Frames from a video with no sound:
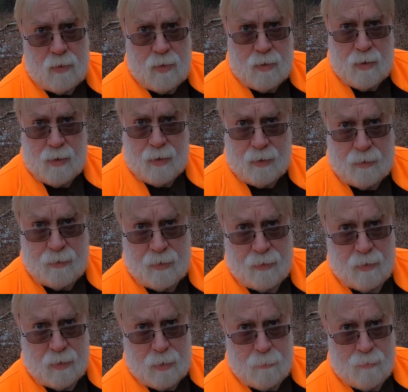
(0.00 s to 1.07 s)
And then they can take
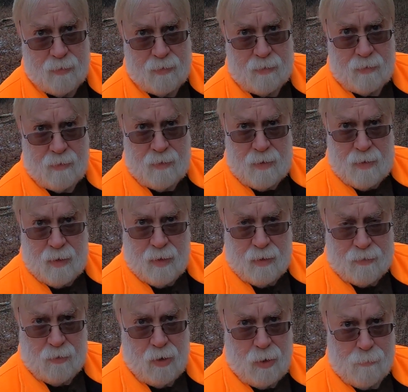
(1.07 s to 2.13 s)
the limbs and
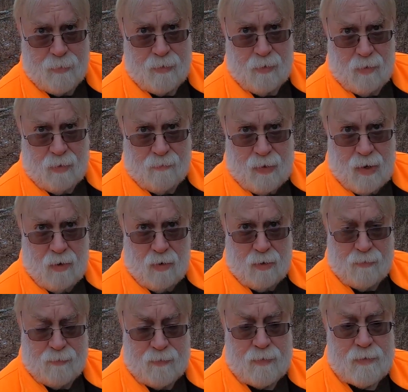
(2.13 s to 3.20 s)
the tops and all of that
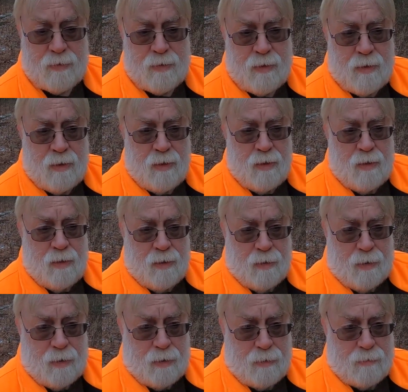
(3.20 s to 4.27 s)
off.
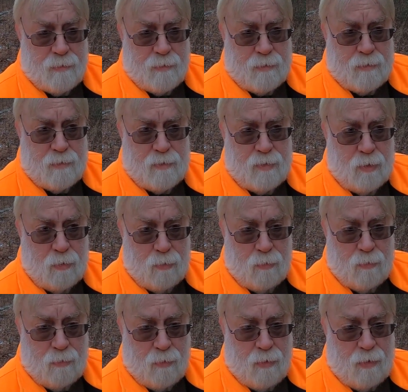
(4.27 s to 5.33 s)
So
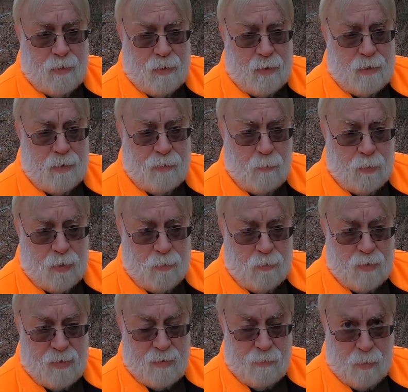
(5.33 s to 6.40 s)
That's one of the
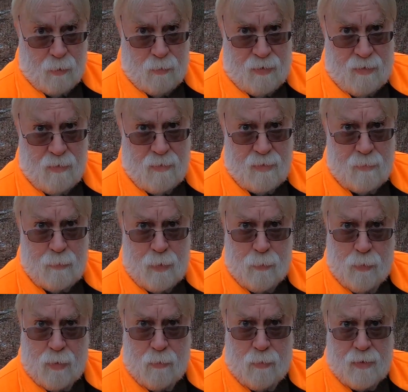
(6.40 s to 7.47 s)
reasons why we chose the
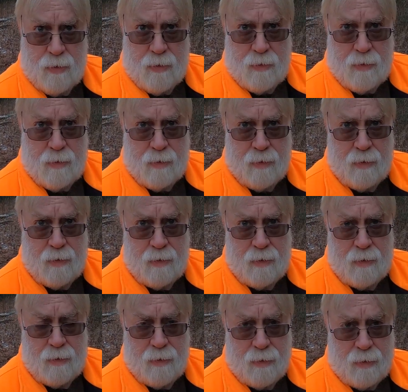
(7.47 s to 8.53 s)
people did.
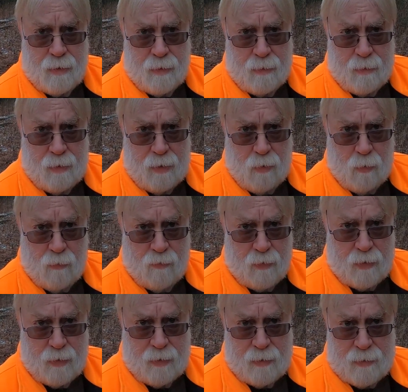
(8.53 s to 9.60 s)
And
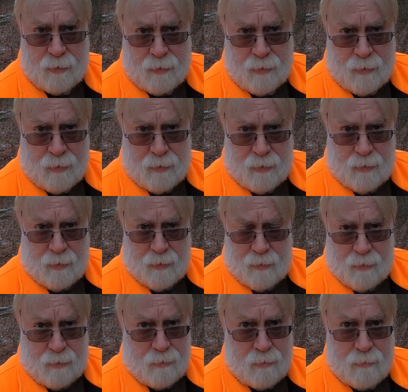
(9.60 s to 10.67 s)
hopefully,
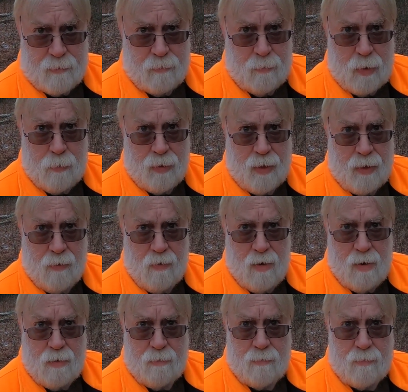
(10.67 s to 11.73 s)
maybe later
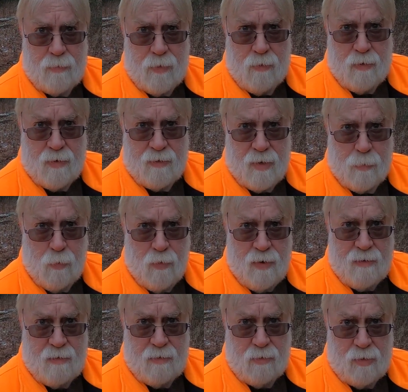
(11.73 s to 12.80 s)
on during this
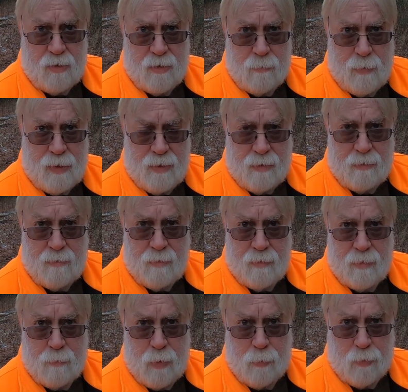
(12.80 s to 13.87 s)
operation, you'll get to meet
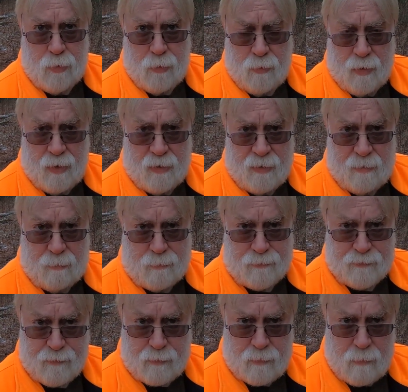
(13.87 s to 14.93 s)
the people doing this.
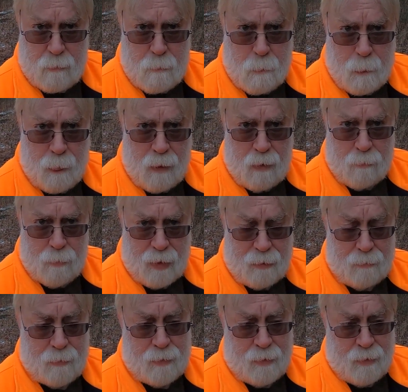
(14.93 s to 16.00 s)

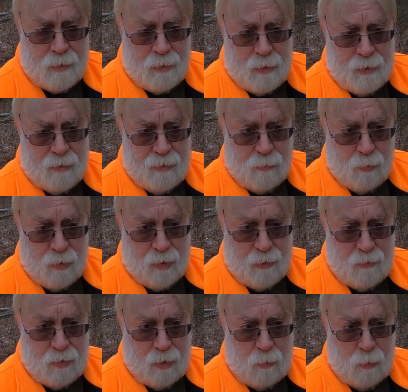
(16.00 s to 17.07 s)
But just wanted to
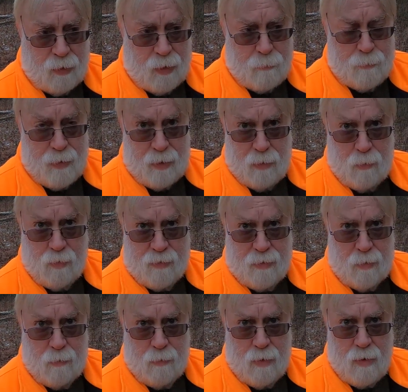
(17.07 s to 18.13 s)
give you a quick update on what's
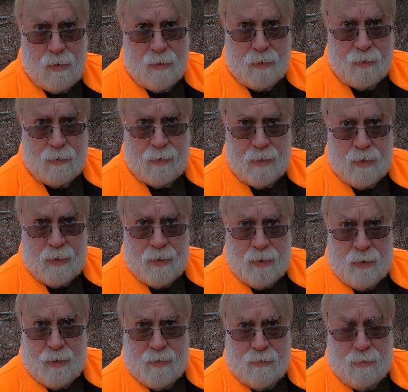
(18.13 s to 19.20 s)
going on.
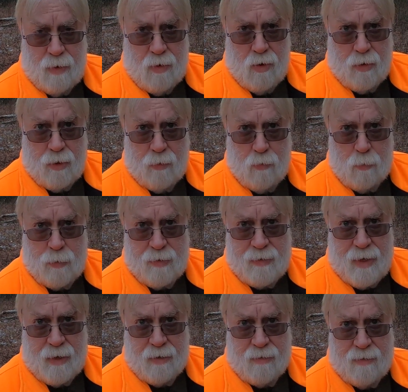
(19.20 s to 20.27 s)
So the logging will be
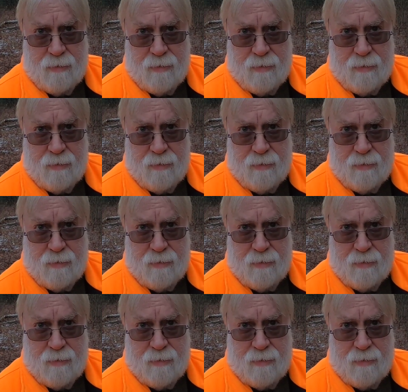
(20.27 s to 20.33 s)
starting